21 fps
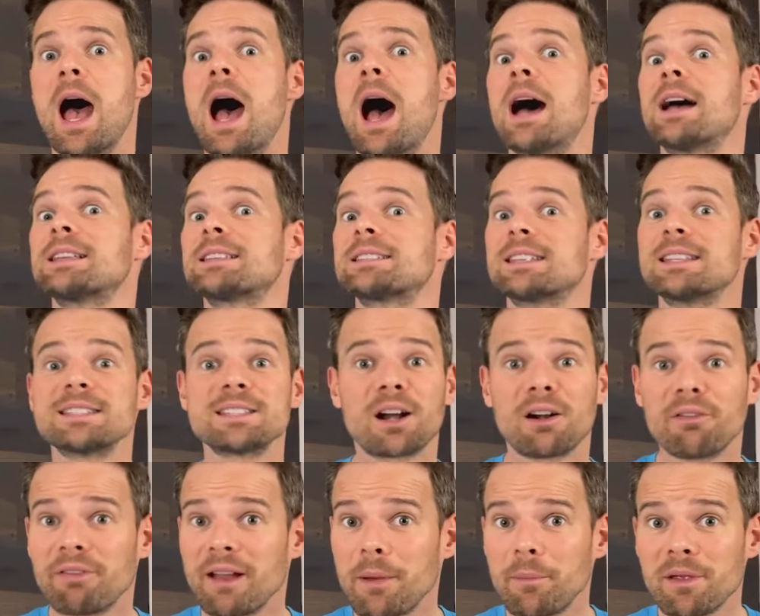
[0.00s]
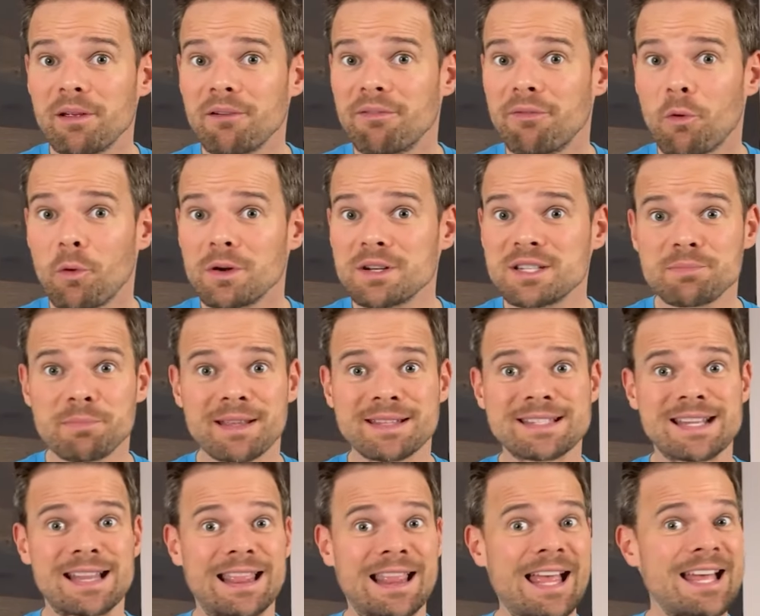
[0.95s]
Since our family of 4
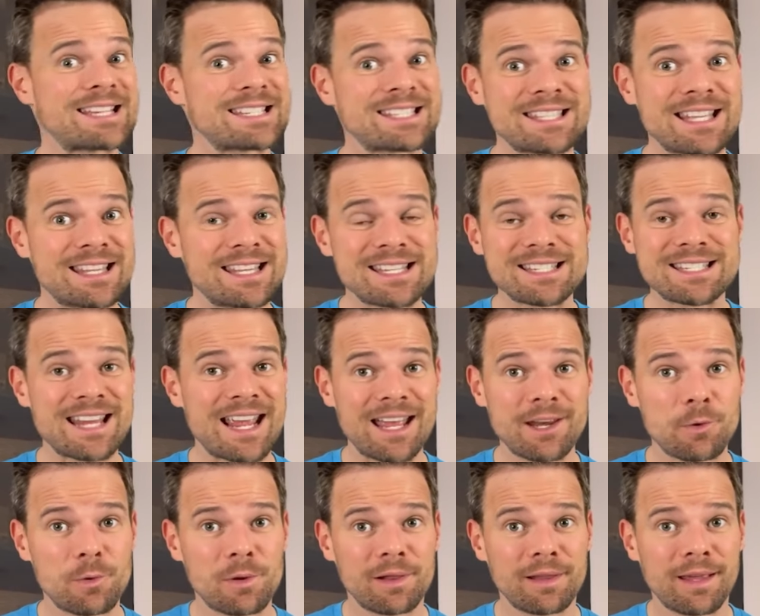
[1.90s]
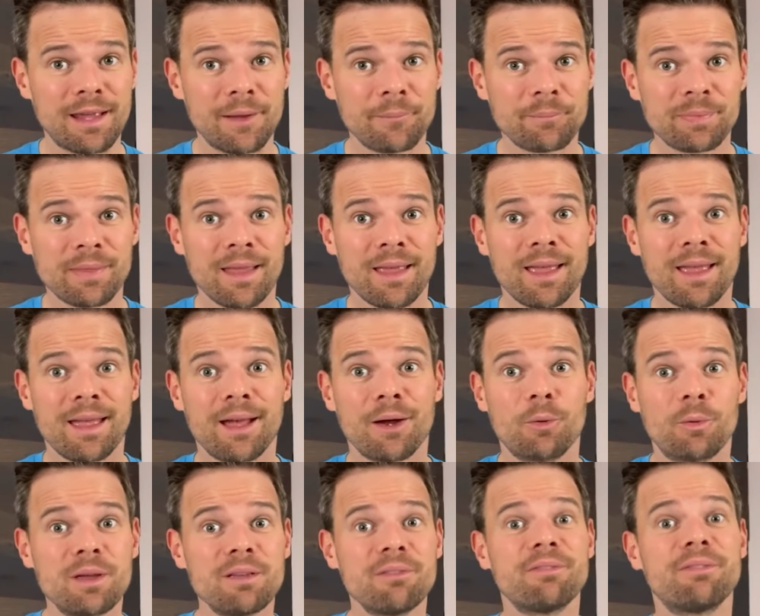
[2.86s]
spends less than this annually,
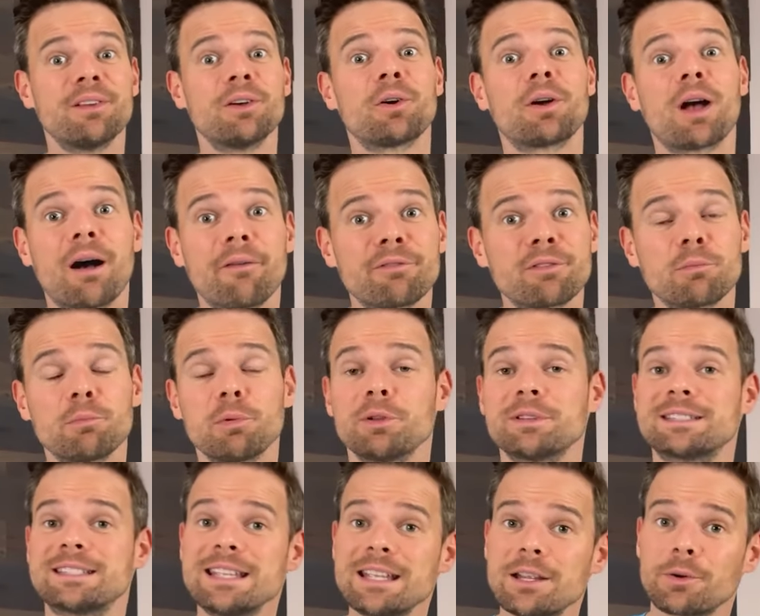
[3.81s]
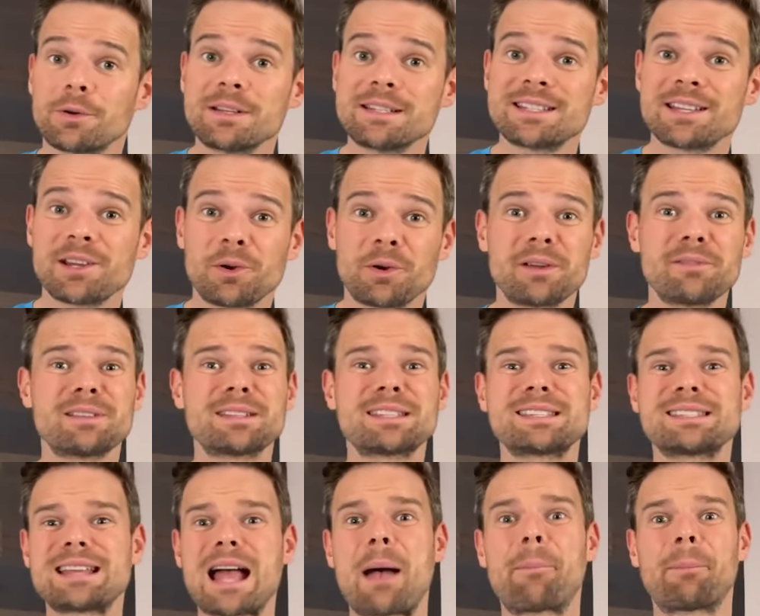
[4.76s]
we feel comfortable decreasing or even
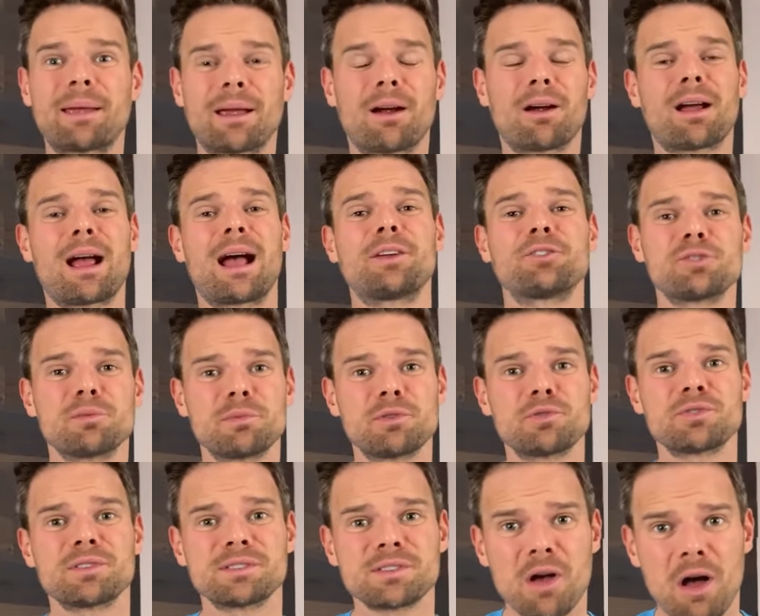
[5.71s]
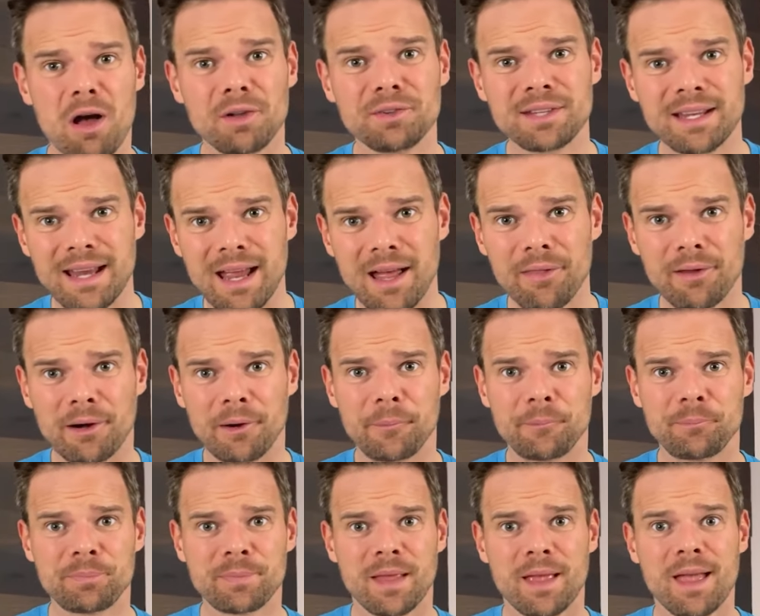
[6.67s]
stopping our contributions
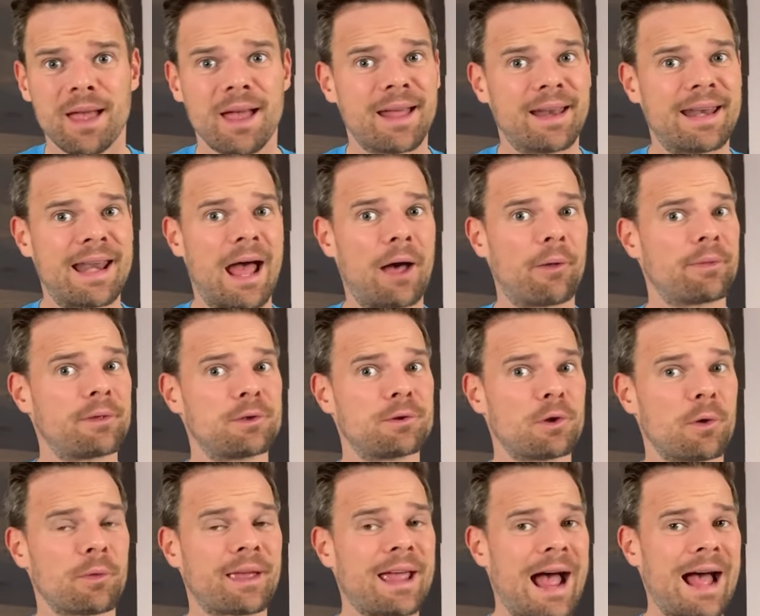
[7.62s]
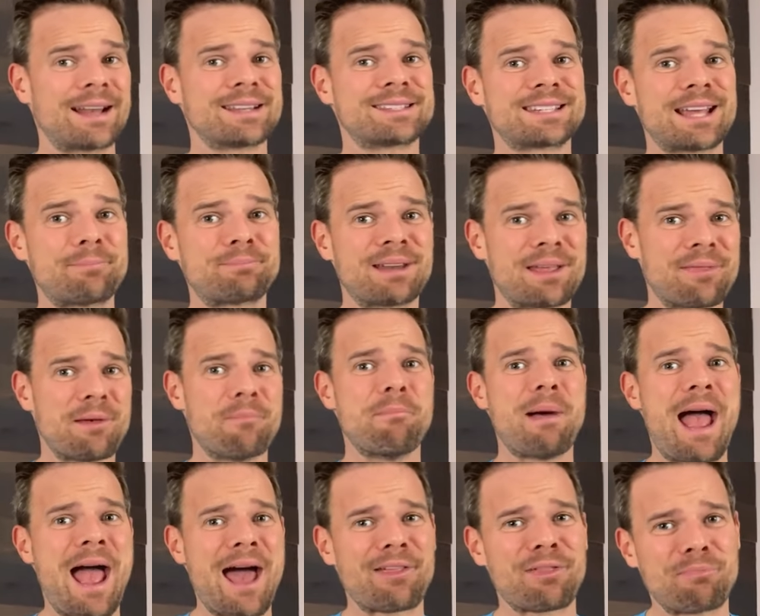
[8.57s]
altogether. Now that you know the concept and the
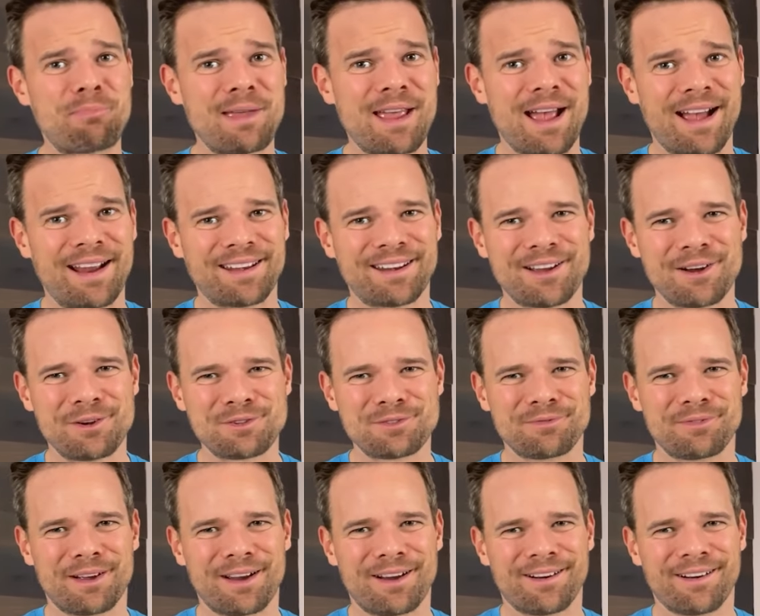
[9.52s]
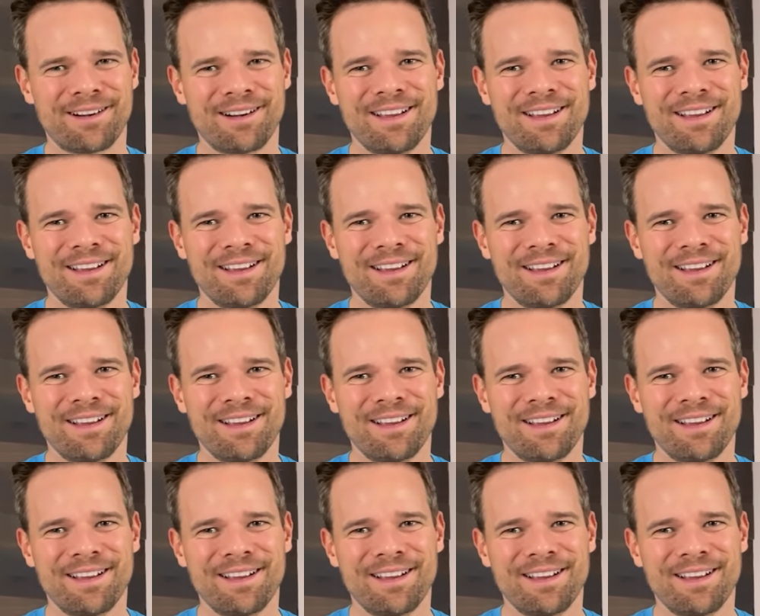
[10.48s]
math behind Coastfire,